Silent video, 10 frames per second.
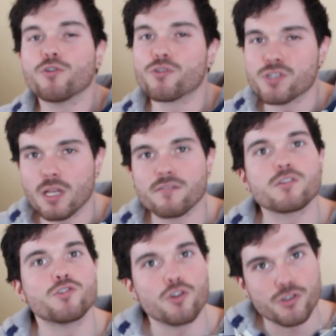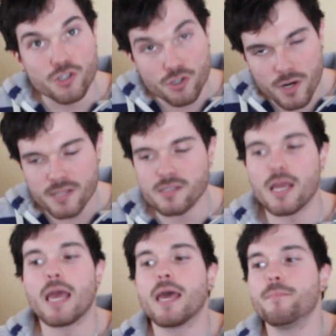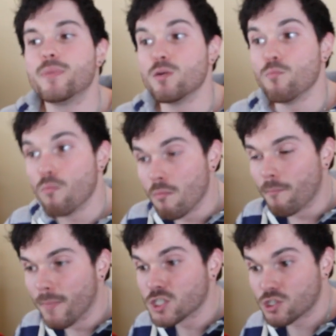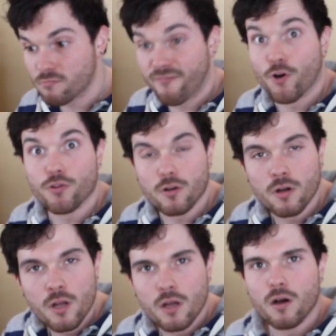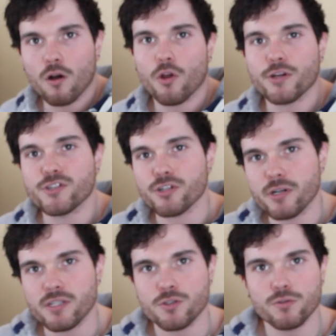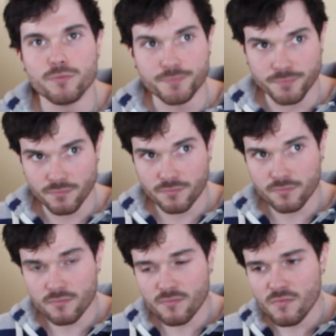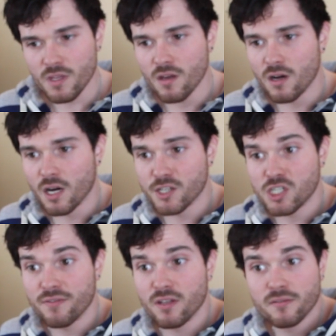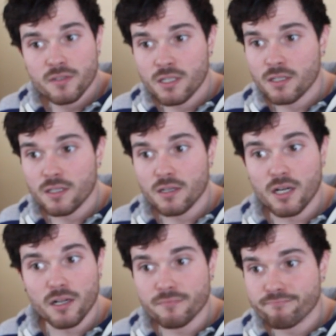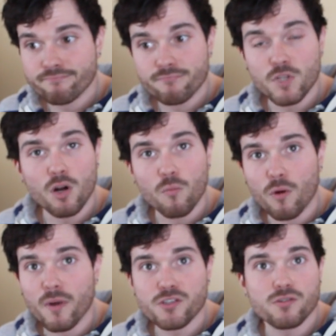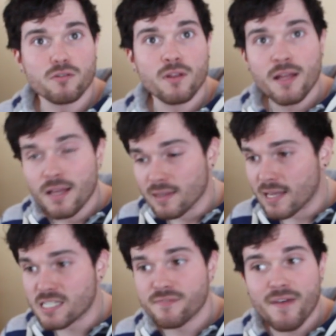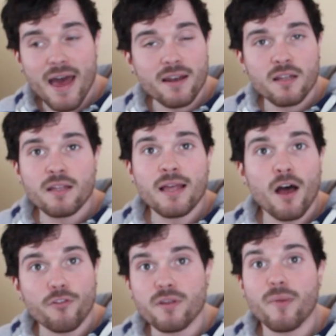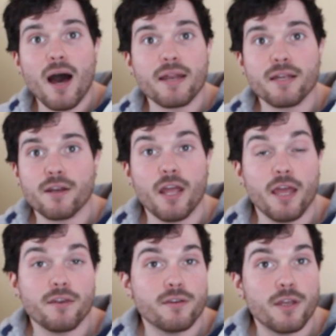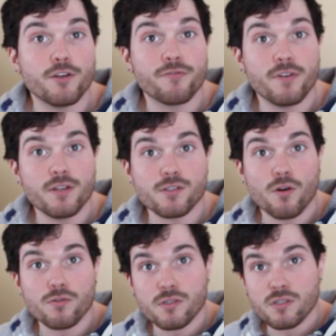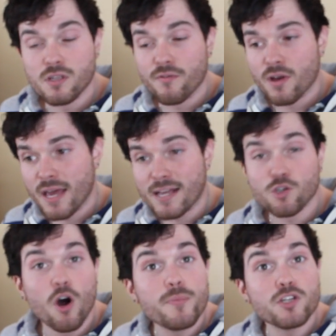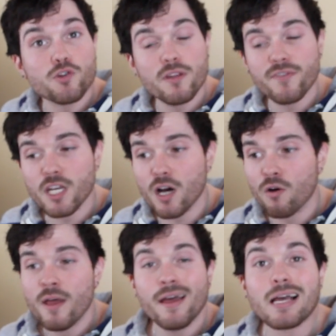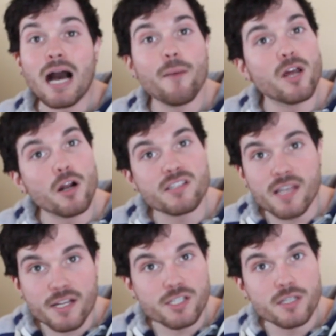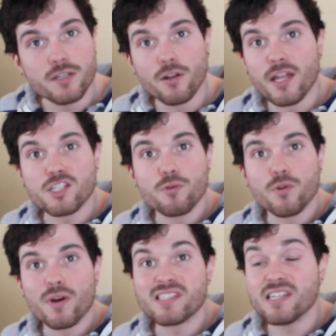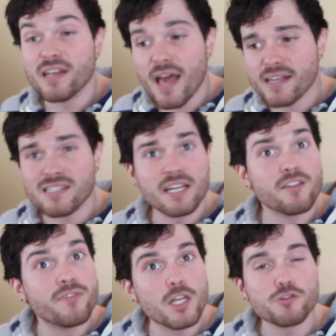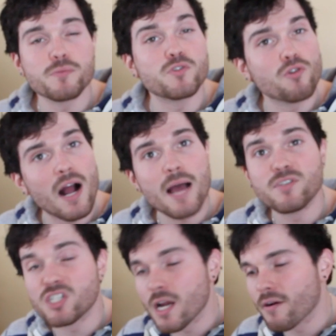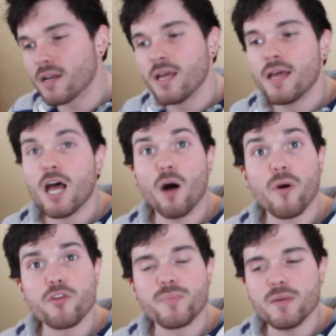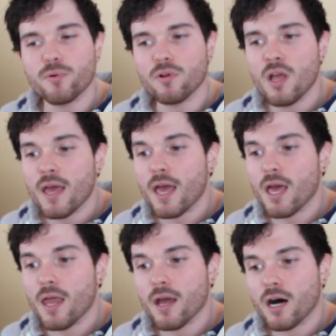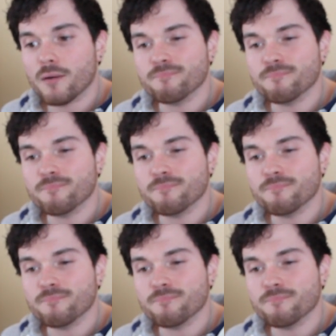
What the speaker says: your cortisol levels, control your stress, and be much further along your journey to achieving, you know, more muscle, less fat, healthy body, and your fitness goals and stuff. Okay, guys, so I hope you enjoyed the video. Comment our section, you know, let us know what you want to see next. Like the video, subscribe, share it, help other people, and